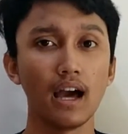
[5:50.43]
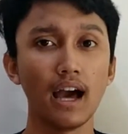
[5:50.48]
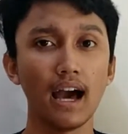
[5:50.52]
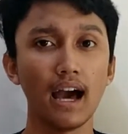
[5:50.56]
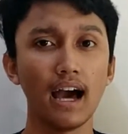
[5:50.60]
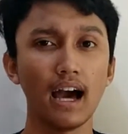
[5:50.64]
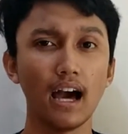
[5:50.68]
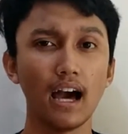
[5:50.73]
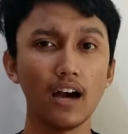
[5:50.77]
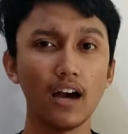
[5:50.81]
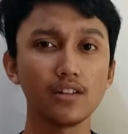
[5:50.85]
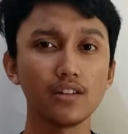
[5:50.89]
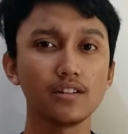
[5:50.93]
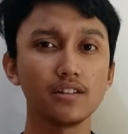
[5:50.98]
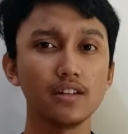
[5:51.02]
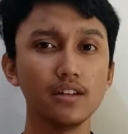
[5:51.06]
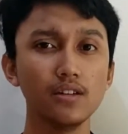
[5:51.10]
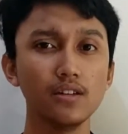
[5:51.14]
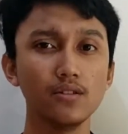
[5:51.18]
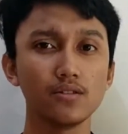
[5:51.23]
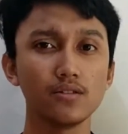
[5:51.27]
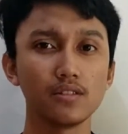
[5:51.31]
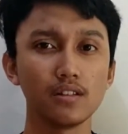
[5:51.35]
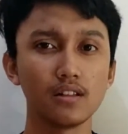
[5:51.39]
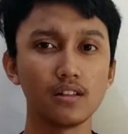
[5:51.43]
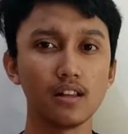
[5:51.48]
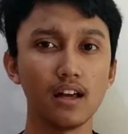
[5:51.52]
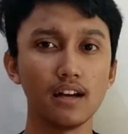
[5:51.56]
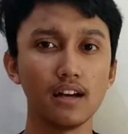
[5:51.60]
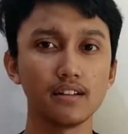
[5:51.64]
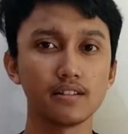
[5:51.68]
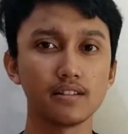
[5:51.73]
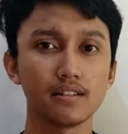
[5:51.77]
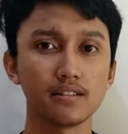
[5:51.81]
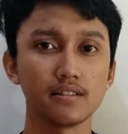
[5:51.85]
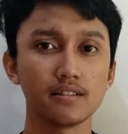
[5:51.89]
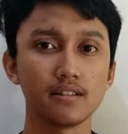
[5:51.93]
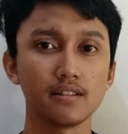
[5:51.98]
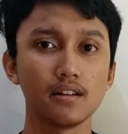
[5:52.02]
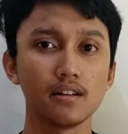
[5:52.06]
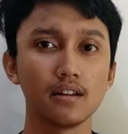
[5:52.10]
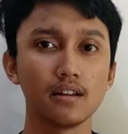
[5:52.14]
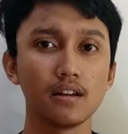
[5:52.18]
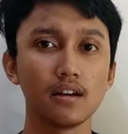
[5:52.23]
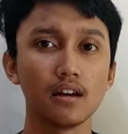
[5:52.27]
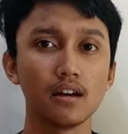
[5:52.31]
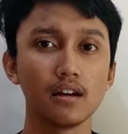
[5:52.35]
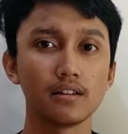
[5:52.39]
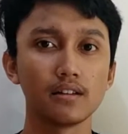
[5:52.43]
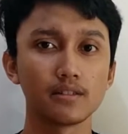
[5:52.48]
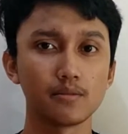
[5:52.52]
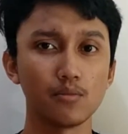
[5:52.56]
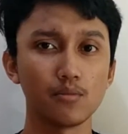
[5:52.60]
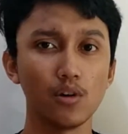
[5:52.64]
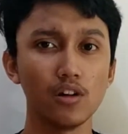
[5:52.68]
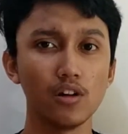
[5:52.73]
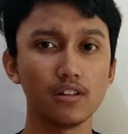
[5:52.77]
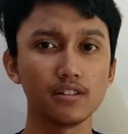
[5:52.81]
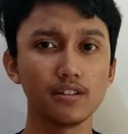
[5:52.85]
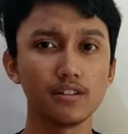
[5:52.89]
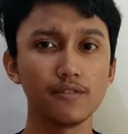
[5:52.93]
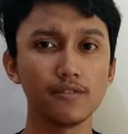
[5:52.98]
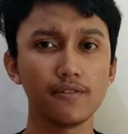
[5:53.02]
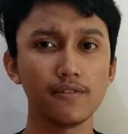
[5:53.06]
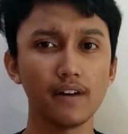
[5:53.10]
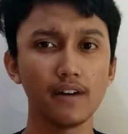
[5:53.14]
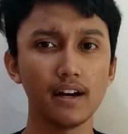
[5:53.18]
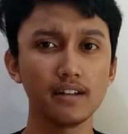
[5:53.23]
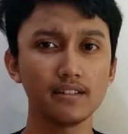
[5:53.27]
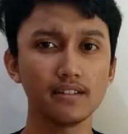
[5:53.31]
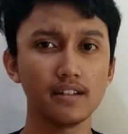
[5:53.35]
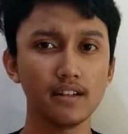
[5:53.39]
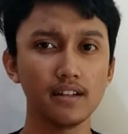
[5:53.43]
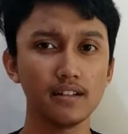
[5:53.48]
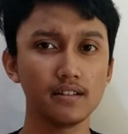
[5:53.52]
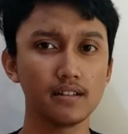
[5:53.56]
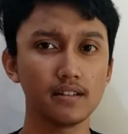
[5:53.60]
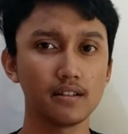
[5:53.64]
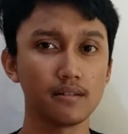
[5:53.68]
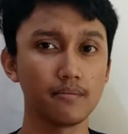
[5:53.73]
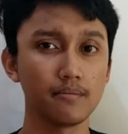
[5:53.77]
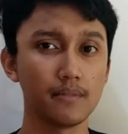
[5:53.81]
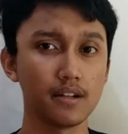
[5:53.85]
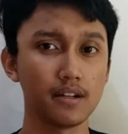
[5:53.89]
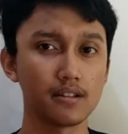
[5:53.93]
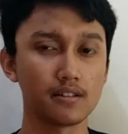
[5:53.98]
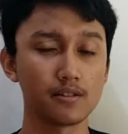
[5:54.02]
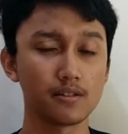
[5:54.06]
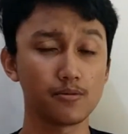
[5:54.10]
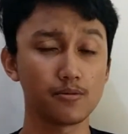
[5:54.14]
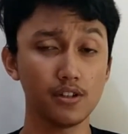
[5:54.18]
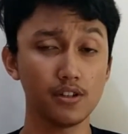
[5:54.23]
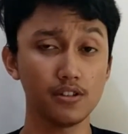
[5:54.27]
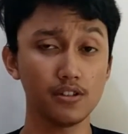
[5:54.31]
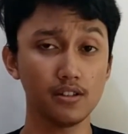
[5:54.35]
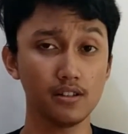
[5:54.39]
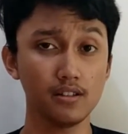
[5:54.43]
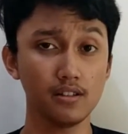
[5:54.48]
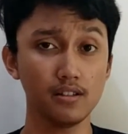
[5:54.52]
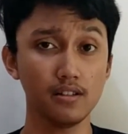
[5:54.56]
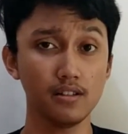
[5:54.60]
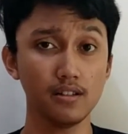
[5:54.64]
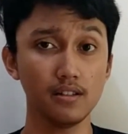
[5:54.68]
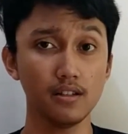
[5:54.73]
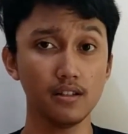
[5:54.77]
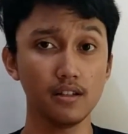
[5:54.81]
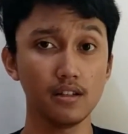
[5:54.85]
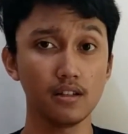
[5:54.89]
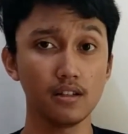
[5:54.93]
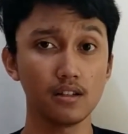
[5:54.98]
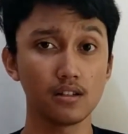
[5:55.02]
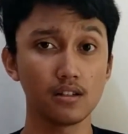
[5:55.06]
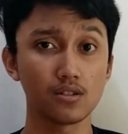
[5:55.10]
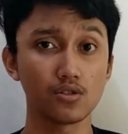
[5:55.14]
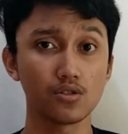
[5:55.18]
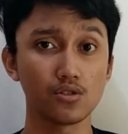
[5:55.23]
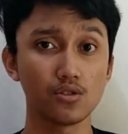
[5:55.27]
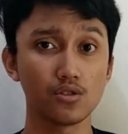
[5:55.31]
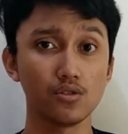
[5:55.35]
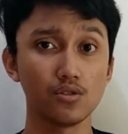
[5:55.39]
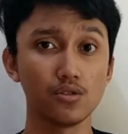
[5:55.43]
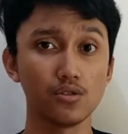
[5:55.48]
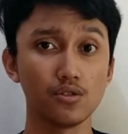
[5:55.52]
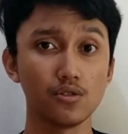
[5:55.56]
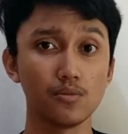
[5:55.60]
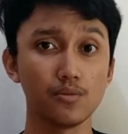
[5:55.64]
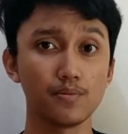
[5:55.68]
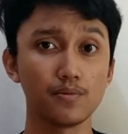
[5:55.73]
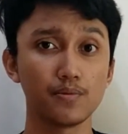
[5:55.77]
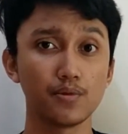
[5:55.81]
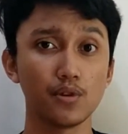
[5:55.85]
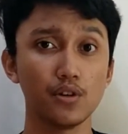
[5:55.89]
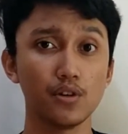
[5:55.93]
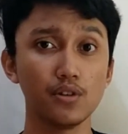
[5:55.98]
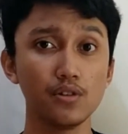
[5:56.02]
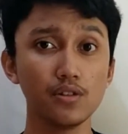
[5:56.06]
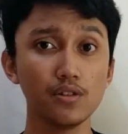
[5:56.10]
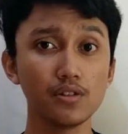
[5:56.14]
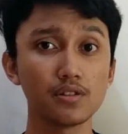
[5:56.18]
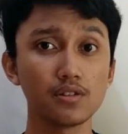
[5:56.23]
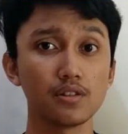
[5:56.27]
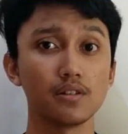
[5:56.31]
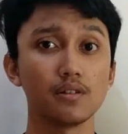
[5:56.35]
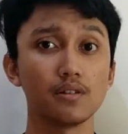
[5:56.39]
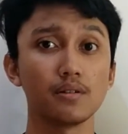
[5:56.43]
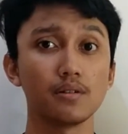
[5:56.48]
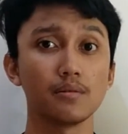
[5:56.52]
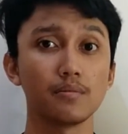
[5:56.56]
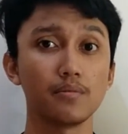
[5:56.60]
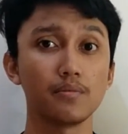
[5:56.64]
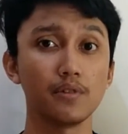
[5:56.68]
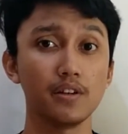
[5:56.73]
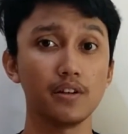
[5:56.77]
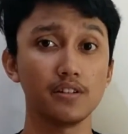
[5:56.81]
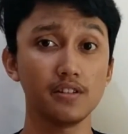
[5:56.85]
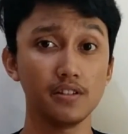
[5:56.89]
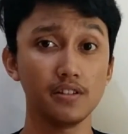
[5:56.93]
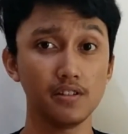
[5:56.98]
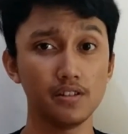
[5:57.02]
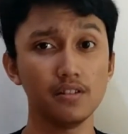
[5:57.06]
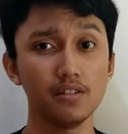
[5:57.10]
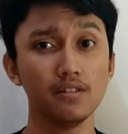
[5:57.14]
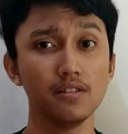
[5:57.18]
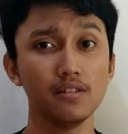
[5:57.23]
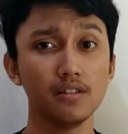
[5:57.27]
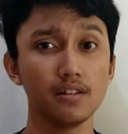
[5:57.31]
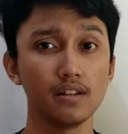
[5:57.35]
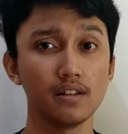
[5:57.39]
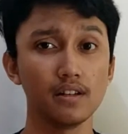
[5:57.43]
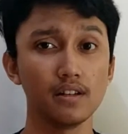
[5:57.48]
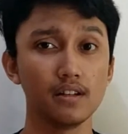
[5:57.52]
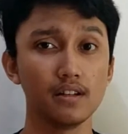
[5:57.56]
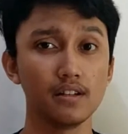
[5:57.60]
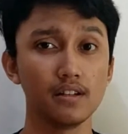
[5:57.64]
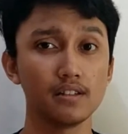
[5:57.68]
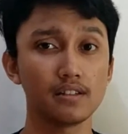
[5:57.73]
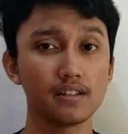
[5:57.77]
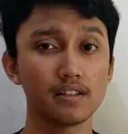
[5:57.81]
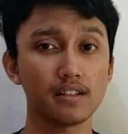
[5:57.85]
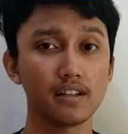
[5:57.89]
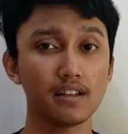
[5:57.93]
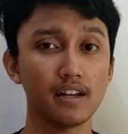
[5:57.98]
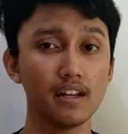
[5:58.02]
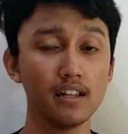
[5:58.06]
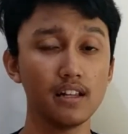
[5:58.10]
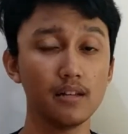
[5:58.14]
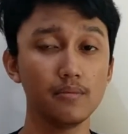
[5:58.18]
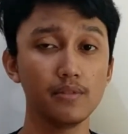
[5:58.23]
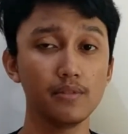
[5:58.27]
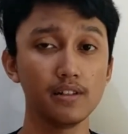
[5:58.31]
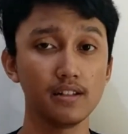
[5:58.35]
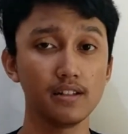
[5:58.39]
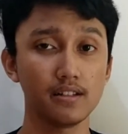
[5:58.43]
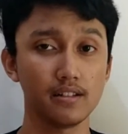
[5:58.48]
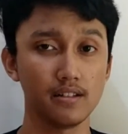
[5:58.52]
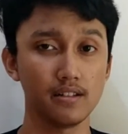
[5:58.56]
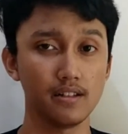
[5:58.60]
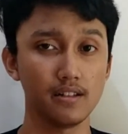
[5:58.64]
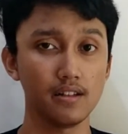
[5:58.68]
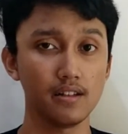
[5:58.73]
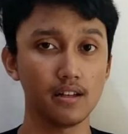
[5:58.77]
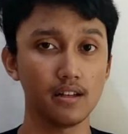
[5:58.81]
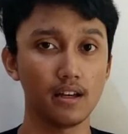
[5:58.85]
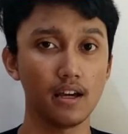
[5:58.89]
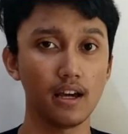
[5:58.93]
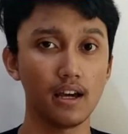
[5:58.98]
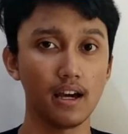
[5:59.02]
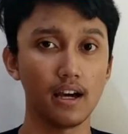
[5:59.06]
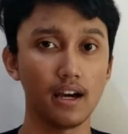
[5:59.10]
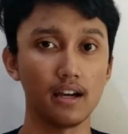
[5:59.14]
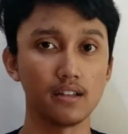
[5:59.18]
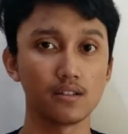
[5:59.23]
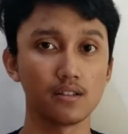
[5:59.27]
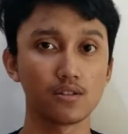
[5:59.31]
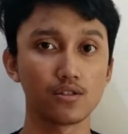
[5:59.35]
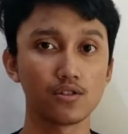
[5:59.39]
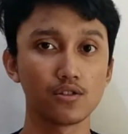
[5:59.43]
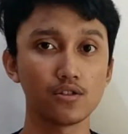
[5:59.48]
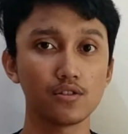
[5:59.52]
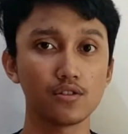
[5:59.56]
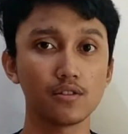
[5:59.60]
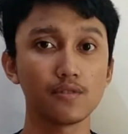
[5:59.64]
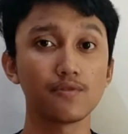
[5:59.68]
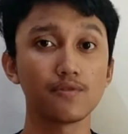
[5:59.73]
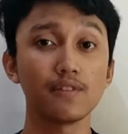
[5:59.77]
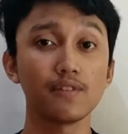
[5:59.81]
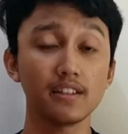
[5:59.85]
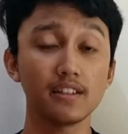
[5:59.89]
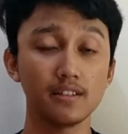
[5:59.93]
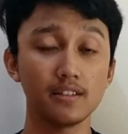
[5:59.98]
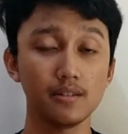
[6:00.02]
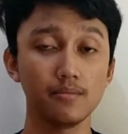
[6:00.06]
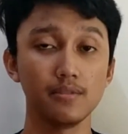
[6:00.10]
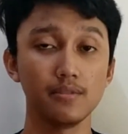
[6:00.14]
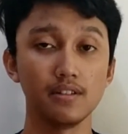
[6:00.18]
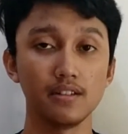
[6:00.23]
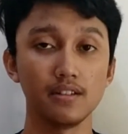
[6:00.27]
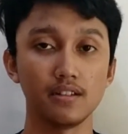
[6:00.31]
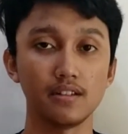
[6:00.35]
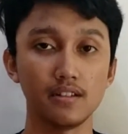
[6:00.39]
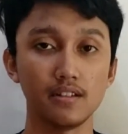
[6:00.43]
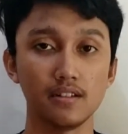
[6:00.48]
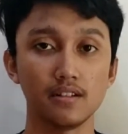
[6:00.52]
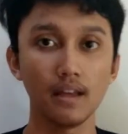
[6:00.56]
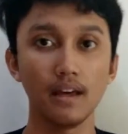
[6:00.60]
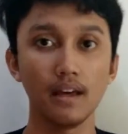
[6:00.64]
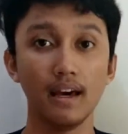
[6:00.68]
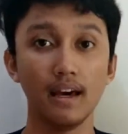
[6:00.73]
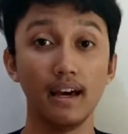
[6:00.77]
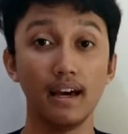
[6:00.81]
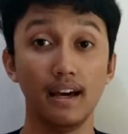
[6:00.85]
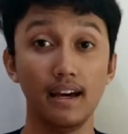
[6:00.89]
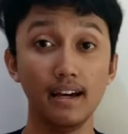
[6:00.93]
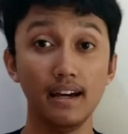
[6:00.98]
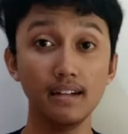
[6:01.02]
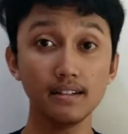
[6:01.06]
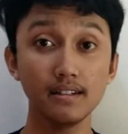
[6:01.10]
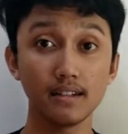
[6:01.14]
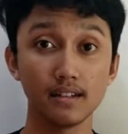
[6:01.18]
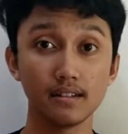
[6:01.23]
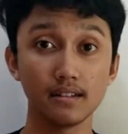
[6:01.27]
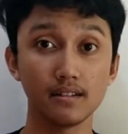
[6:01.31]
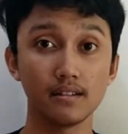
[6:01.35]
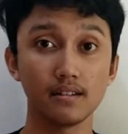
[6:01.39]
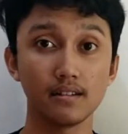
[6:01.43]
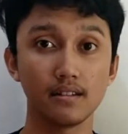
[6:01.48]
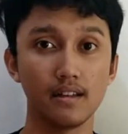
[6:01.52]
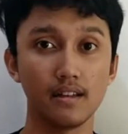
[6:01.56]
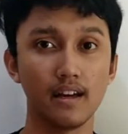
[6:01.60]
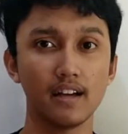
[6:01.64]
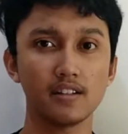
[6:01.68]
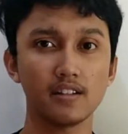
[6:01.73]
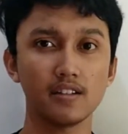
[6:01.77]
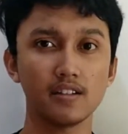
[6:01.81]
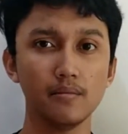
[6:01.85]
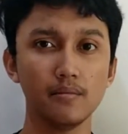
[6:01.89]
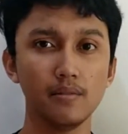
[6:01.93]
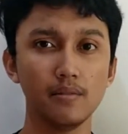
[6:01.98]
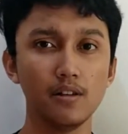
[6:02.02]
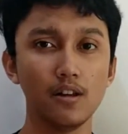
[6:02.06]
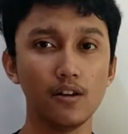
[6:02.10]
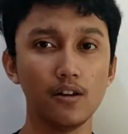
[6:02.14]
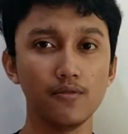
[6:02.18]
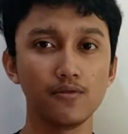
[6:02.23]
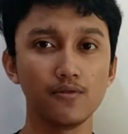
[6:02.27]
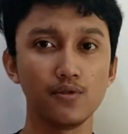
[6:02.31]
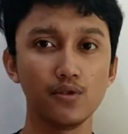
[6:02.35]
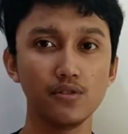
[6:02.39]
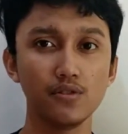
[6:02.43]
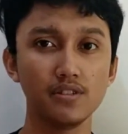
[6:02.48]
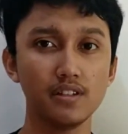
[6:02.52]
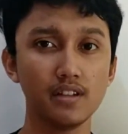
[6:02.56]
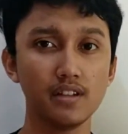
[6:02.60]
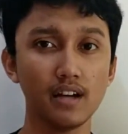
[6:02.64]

IoT utilizes small devices made specially to produce precision, scalability, and good flexibility. And then, the example of using